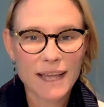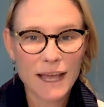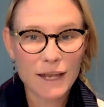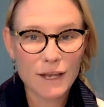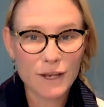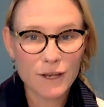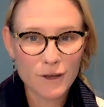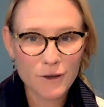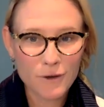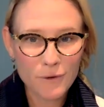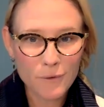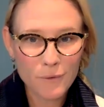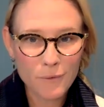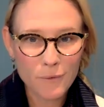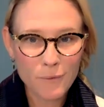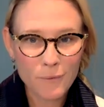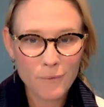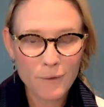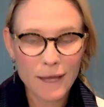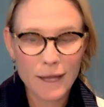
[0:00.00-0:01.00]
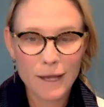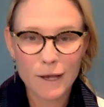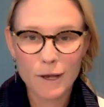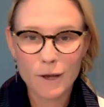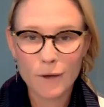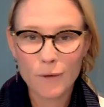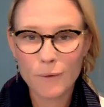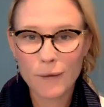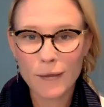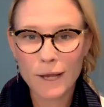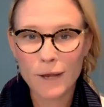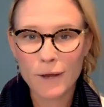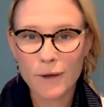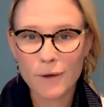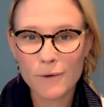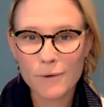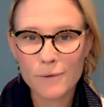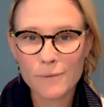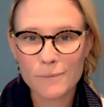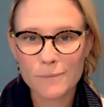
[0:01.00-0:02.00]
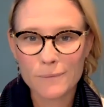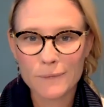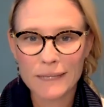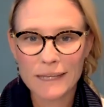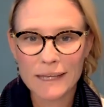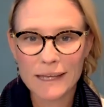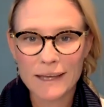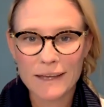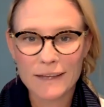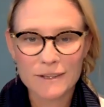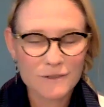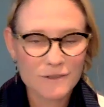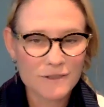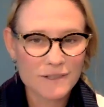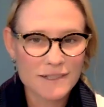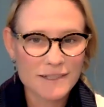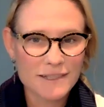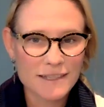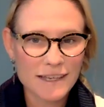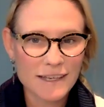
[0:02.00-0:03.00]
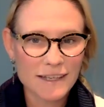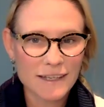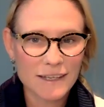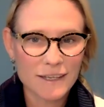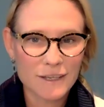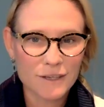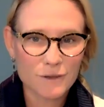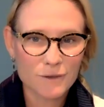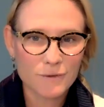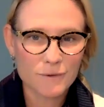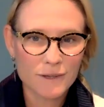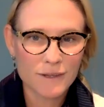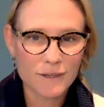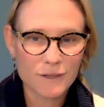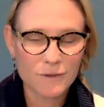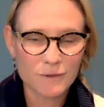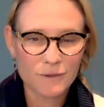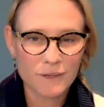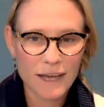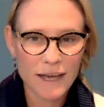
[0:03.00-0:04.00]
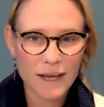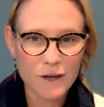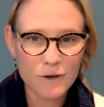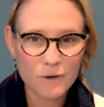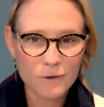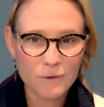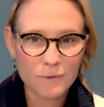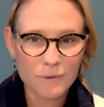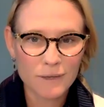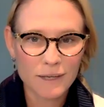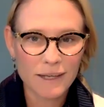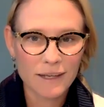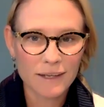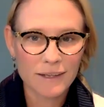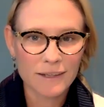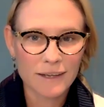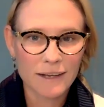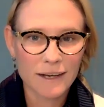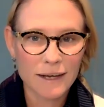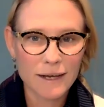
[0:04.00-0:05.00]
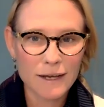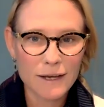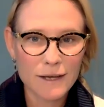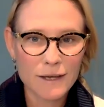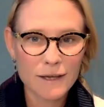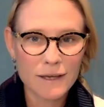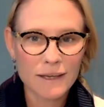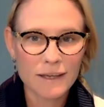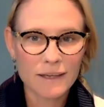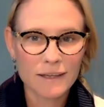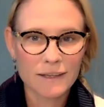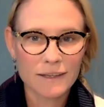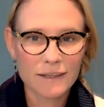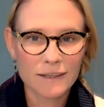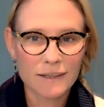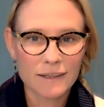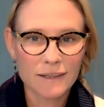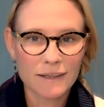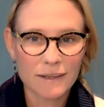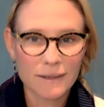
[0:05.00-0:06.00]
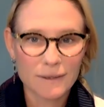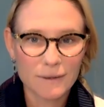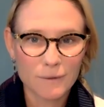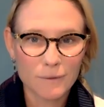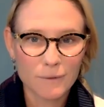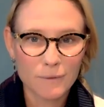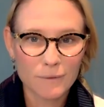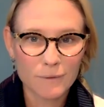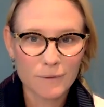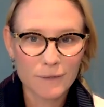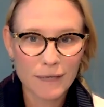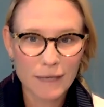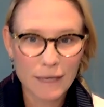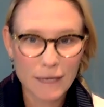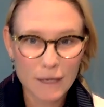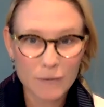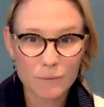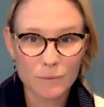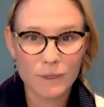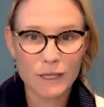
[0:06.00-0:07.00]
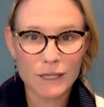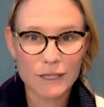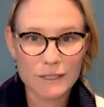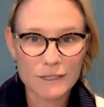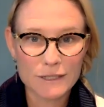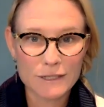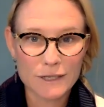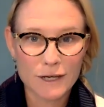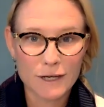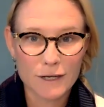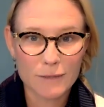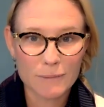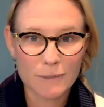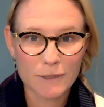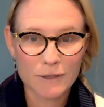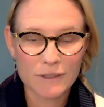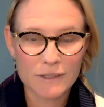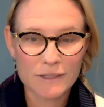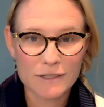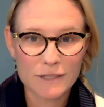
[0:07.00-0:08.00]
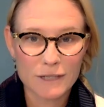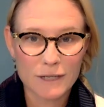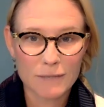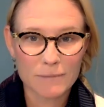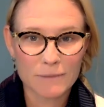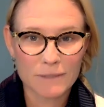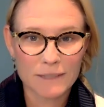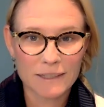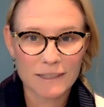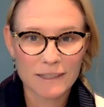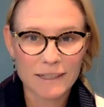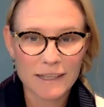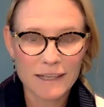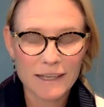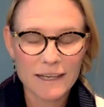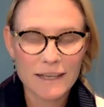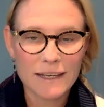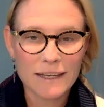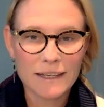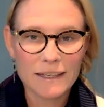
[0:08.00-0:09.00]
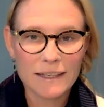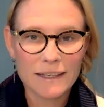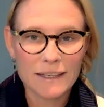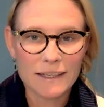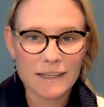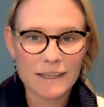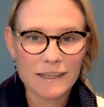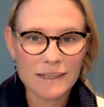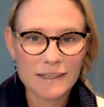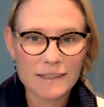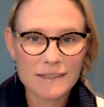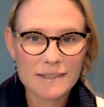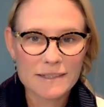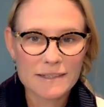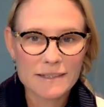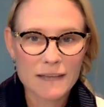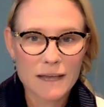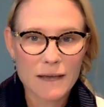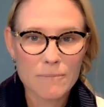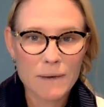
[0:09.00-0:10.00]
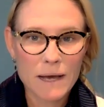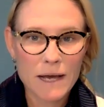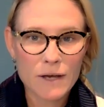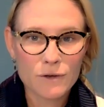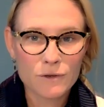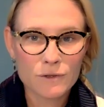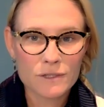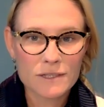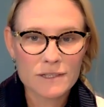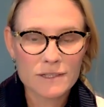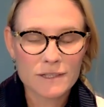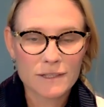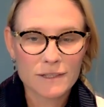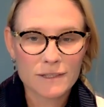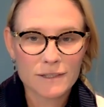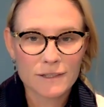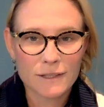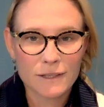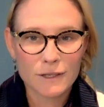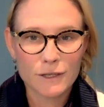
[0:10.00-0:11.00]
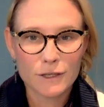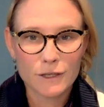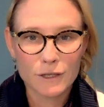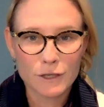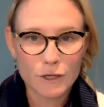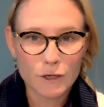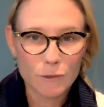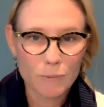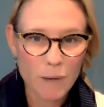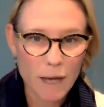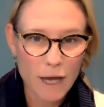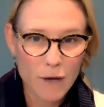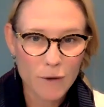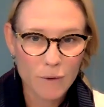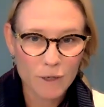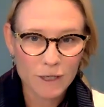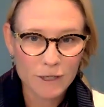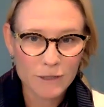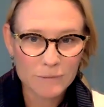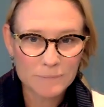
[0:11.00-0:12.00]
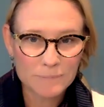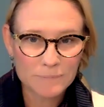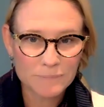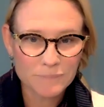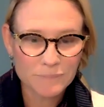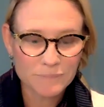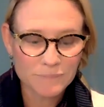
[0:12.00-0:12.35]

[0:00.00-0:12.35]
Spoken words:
Hello, hello, hello. Leanne Christine here with you now, and I can't wait to talk about this topic. It's about your power.